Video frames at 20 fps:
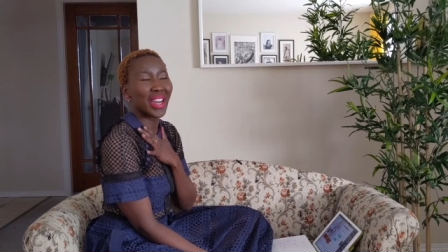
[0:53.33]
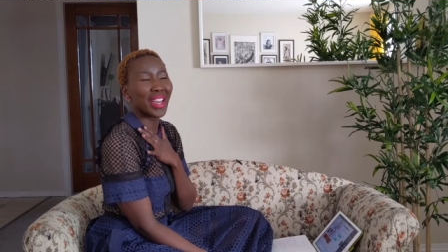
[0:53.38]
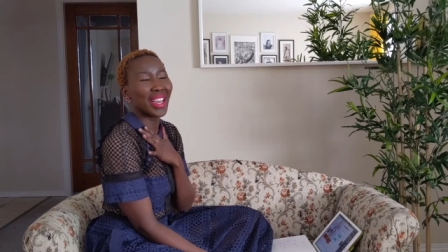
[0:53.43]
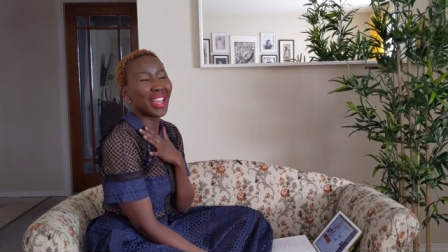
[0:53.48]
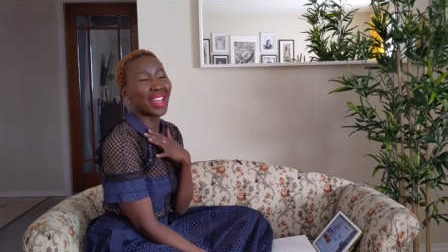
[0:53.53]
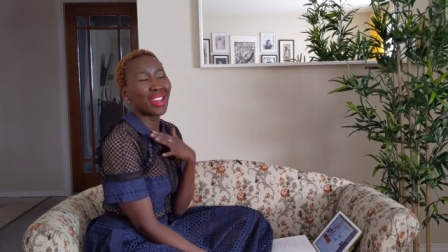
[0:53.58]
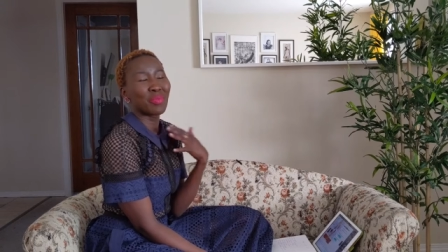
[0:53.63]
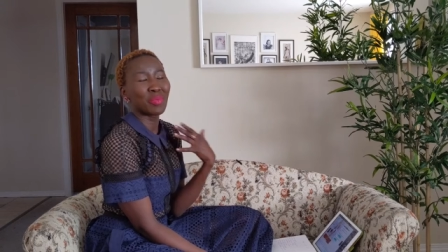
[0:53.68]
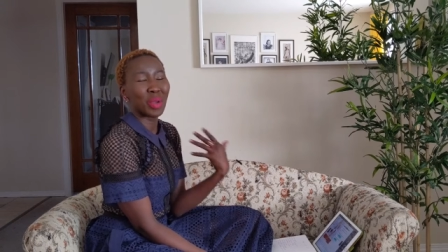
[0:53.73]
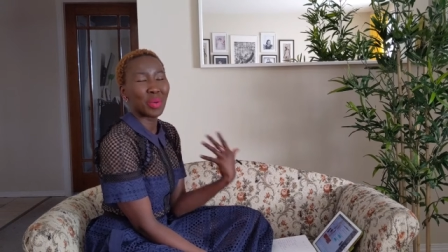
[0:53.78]
I
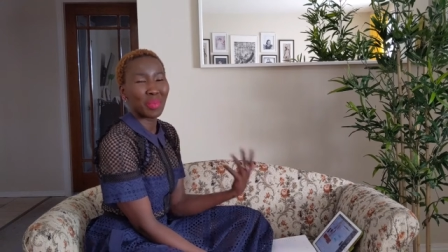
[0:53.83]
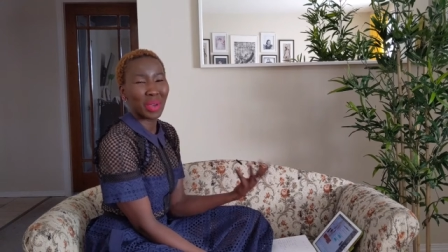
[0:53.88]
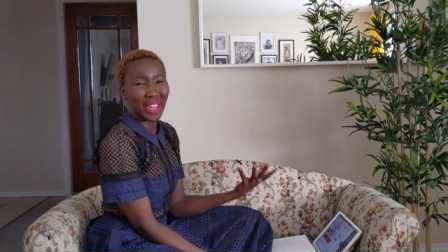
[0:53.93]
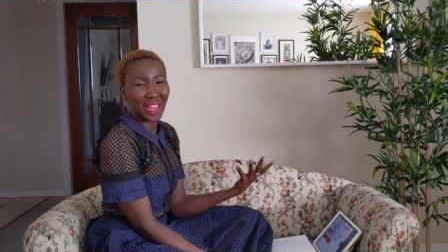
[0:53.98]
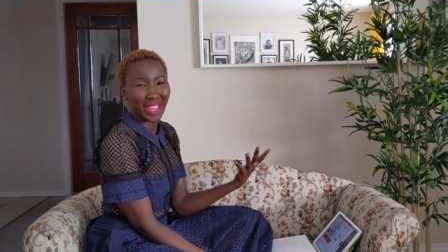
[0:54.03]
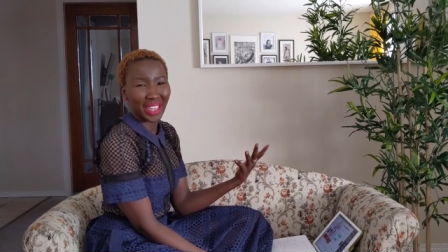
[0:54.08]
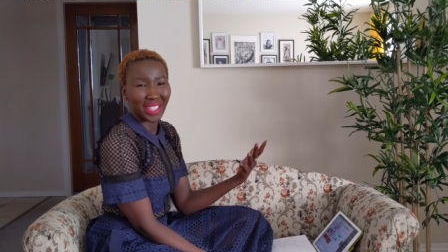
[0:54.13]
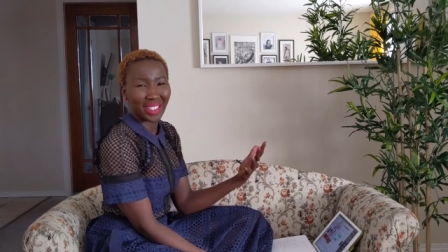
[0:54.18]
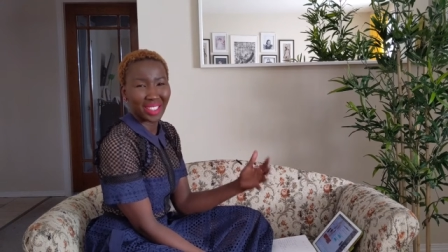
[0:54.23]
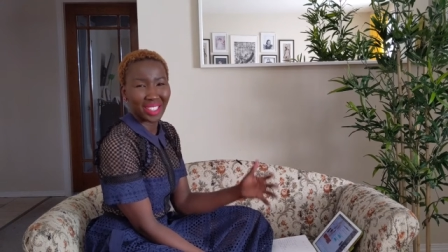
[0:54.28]
am a
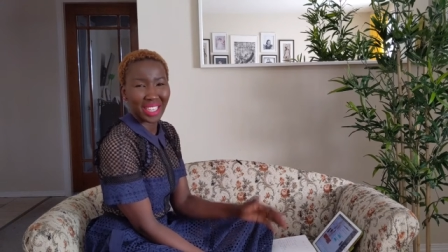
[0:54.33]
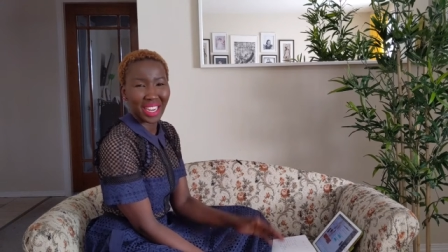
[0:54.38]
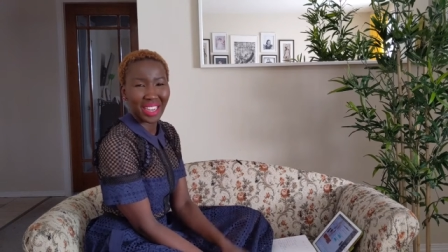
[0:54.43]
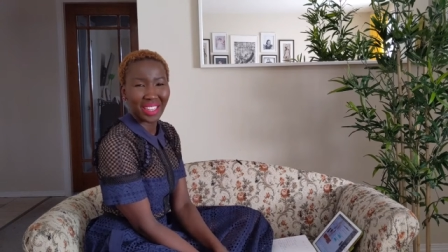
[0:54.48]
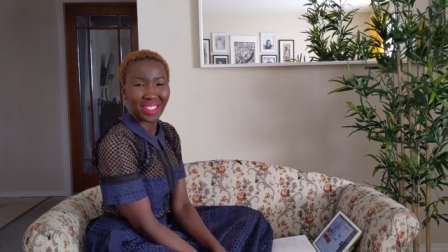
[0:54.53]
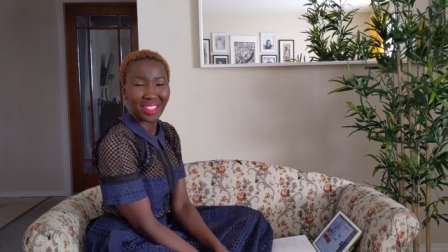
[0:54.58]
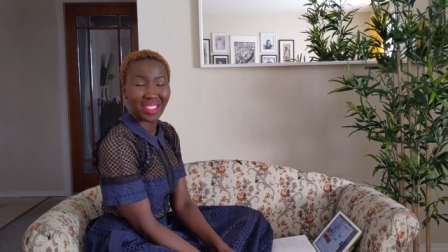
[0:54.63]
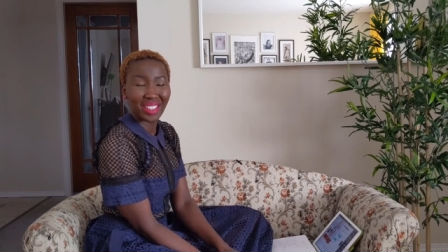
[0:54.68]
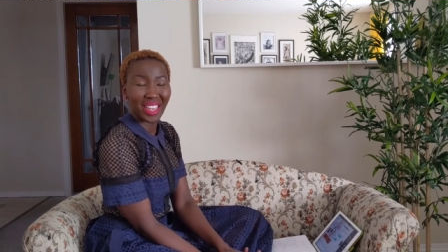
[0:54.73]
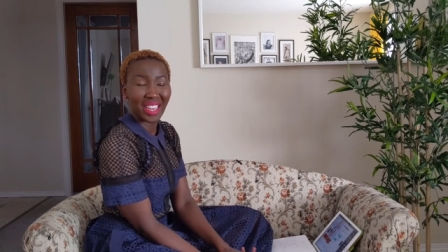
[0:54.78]
mannequin
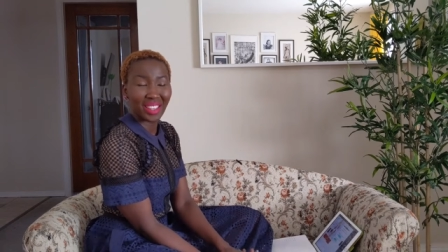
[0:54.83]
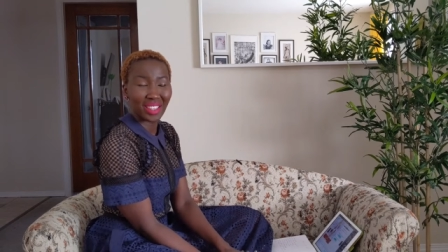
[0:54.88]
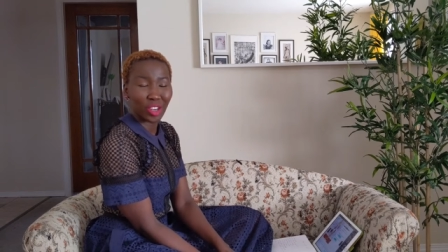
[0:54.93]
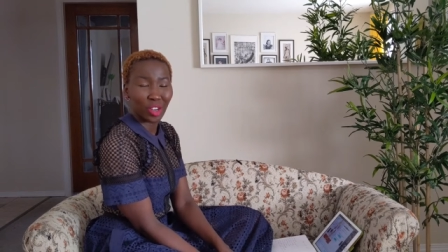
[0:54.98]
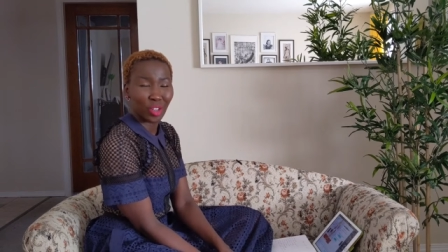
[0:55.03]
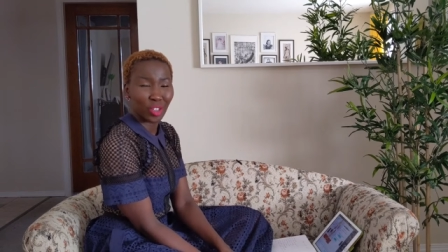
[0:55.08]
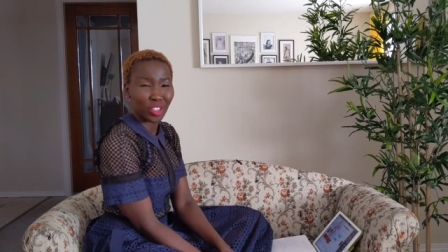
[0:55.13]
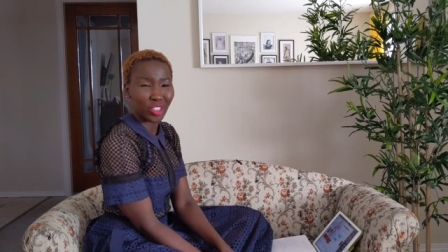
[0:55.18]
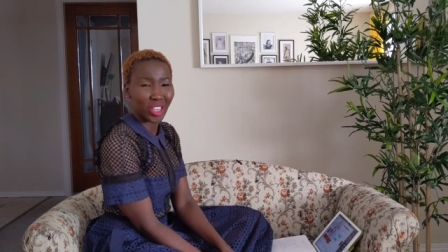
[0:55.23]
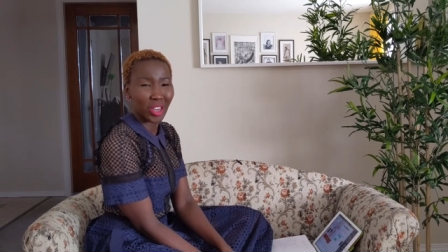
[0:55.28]
stylist and
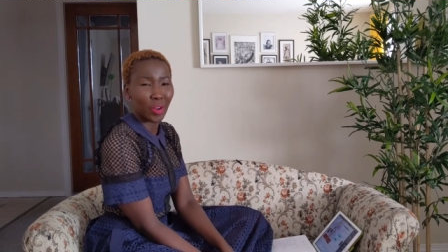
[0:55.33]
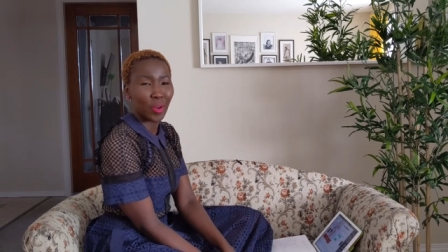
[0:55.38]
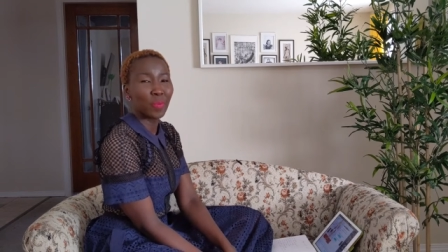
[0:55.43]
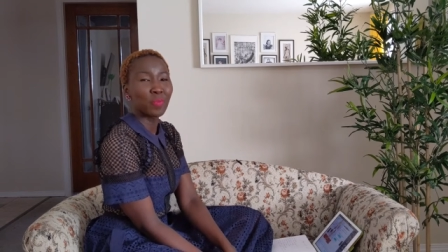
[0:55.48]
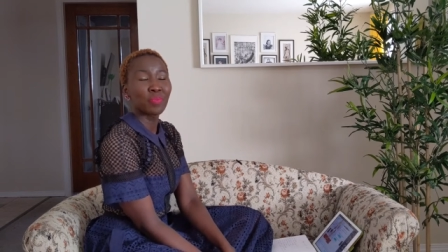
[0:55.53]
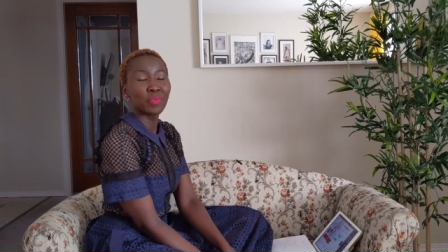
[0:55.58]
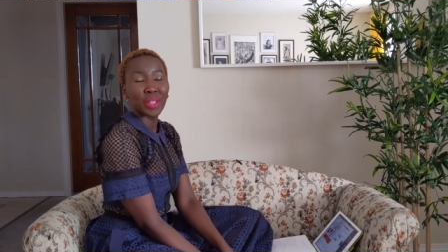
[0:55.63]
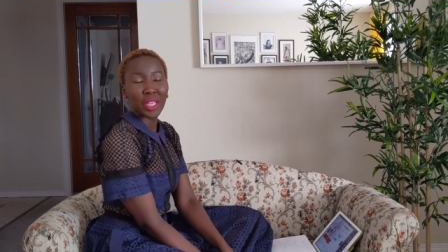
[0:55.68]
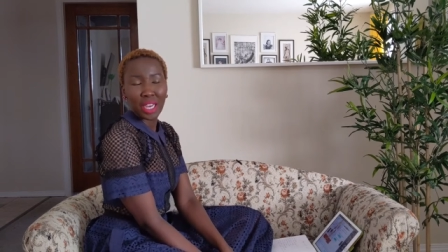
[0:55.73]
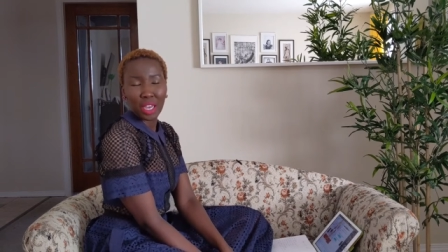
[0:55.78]
also
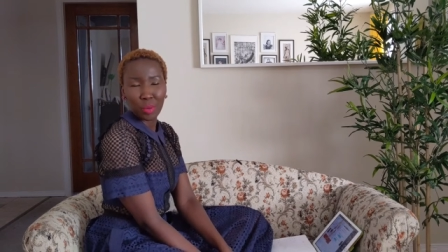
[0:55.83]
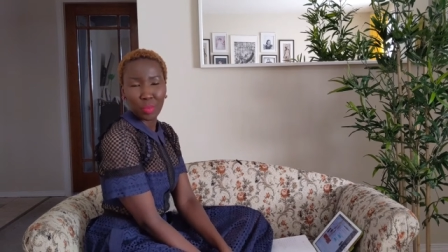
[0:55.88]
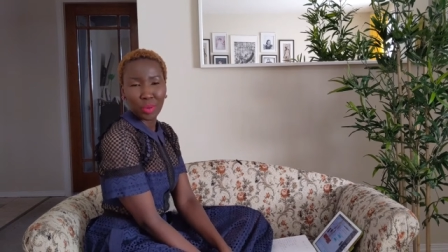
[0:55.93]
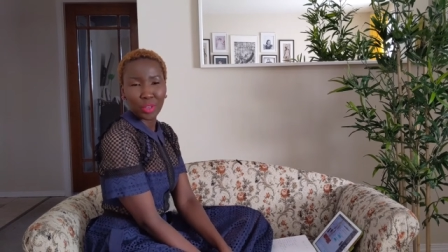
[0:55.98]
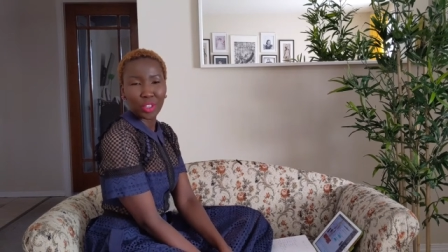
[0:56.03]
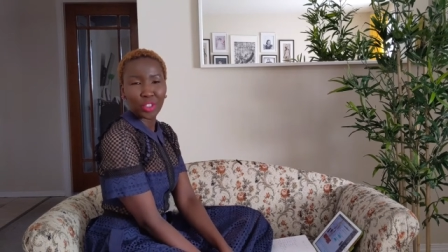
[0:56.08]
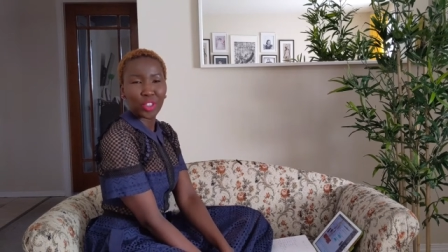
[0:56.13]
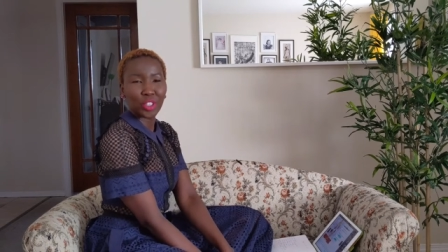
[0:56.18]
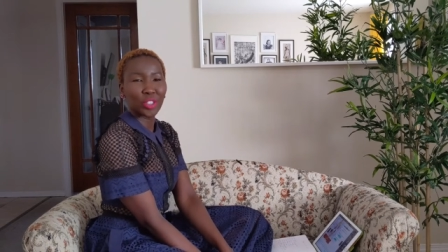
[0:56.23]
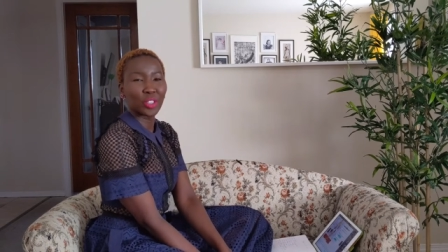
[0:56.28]
a
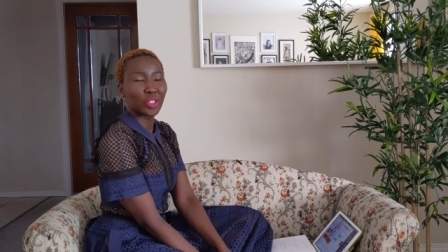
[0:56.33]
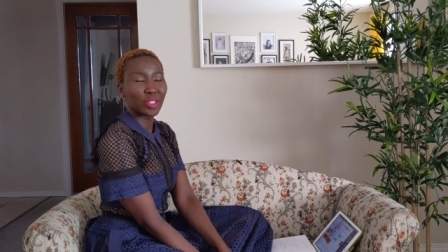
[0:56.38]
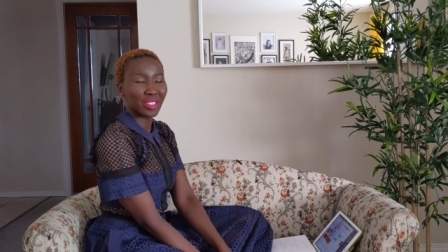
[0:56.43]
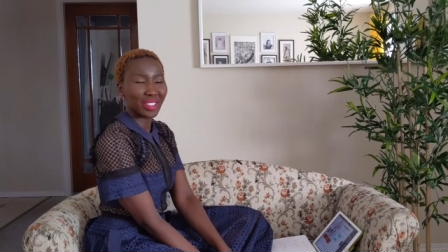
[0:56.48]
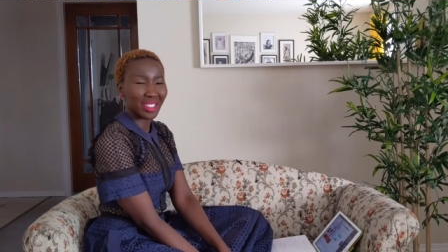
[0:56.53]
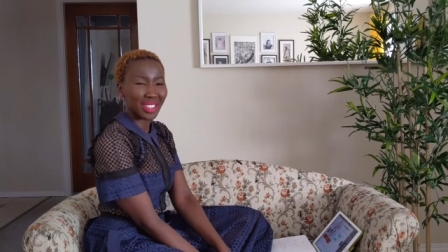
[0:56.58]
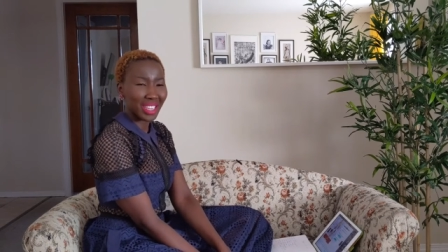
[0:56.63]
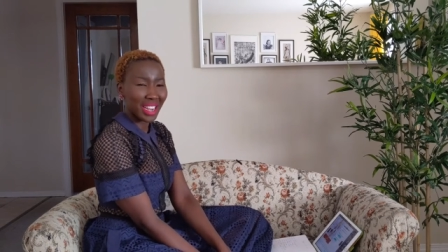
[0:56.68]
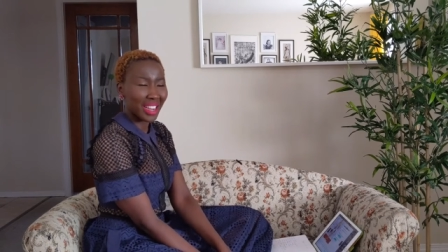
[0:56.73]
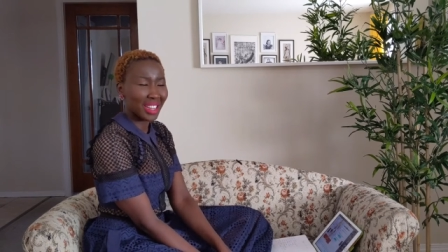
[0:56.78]
personal
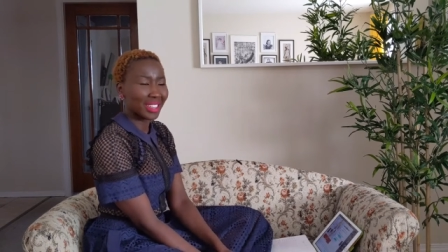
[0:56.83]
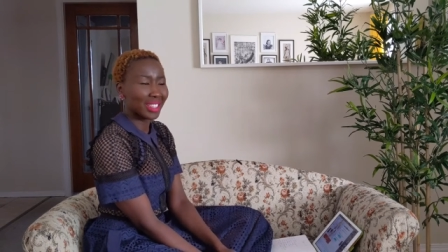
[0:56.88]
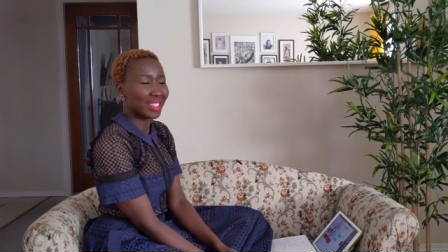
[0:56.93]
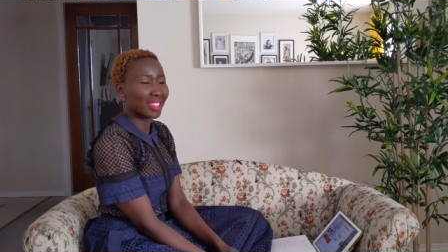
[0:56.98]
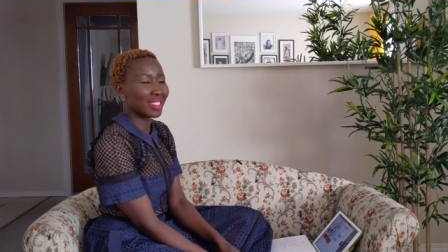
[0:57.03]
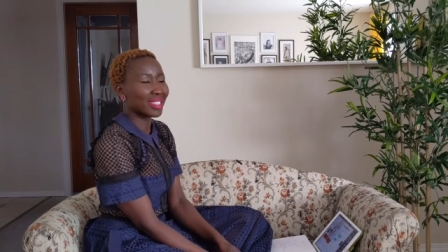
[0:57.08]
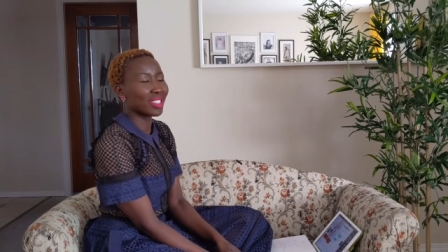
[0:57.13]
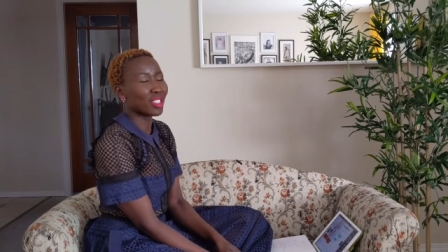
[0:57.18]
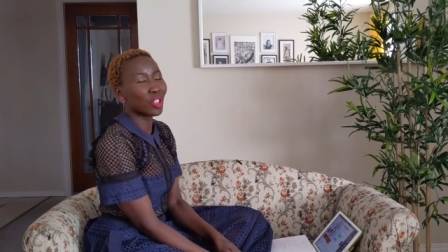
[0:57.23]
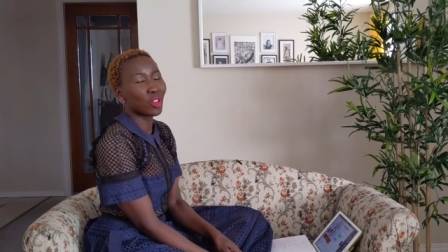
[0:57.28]
stylist.